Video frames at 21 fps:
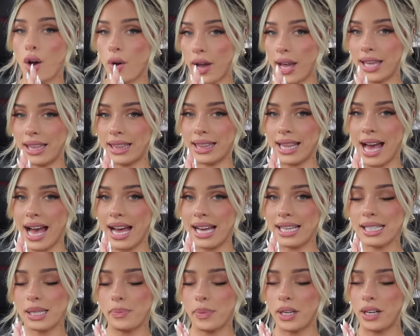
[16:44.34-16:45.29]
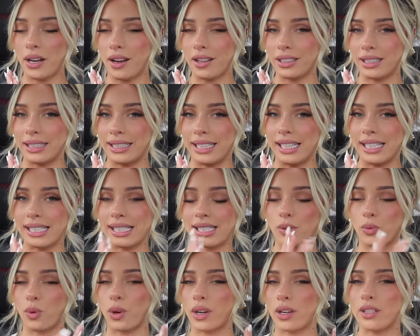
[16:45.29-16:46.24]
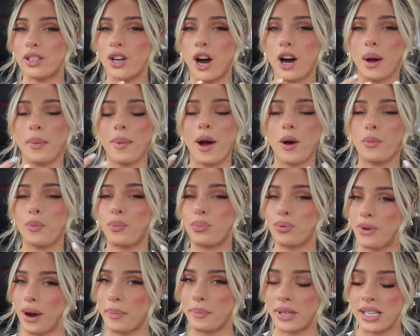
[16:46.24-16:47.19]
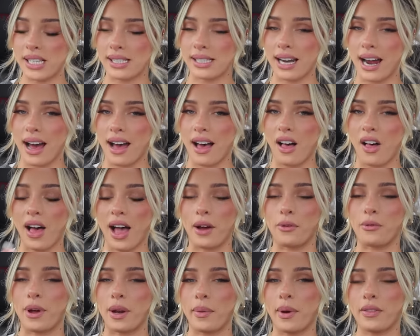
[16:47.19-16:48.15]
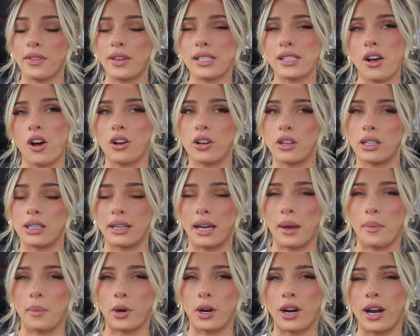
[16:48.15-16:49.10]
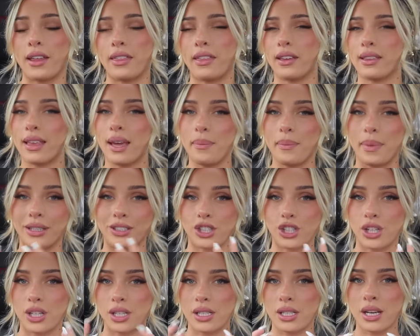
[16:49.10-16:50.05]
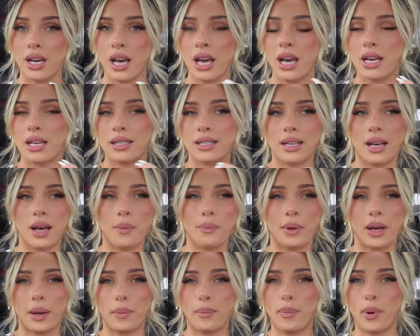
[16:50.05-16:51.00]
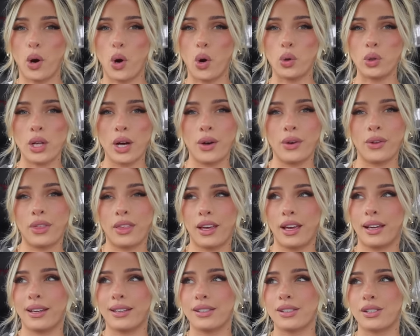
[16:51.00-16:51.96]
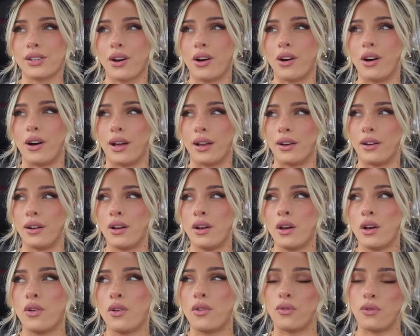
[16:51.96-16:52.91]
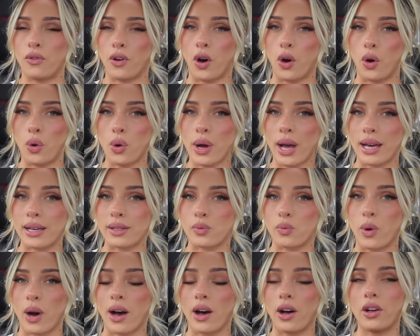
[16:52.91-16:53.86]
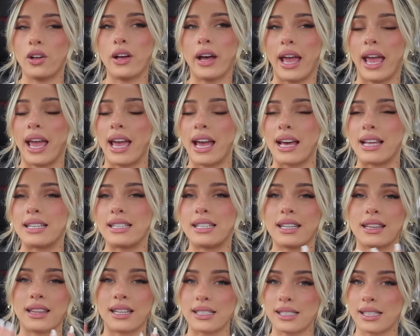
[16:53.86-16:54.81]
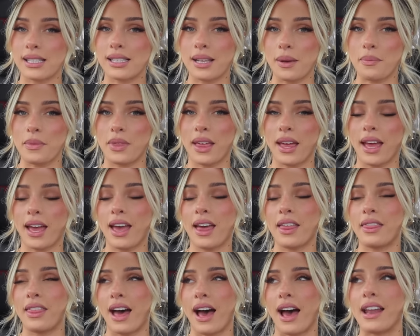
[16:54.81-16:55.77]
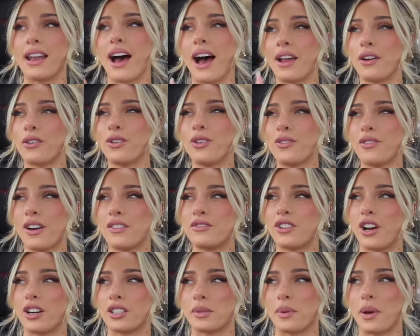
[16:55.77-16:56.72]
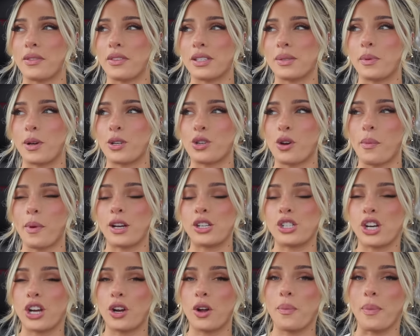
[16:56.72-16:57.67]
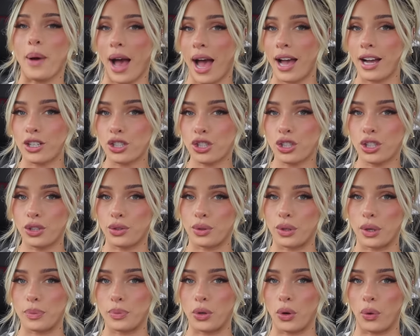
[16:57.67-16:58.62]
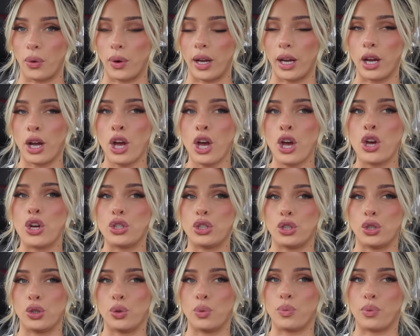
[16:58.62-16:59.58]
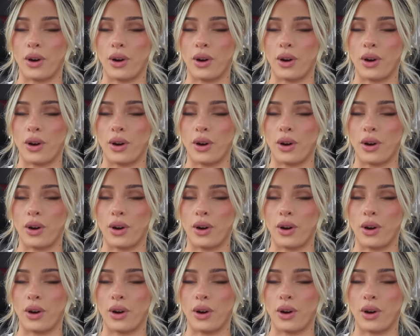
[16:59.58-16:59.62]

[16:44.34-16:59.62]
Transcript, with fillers: Okay, last but not least, we're gonna talk about preppy style. I read about this on Glamour. I think they mentioned some like polo things on Vogue as well, and this is something that I don't know if I've talked about this much on my channel, but I actually grew up going to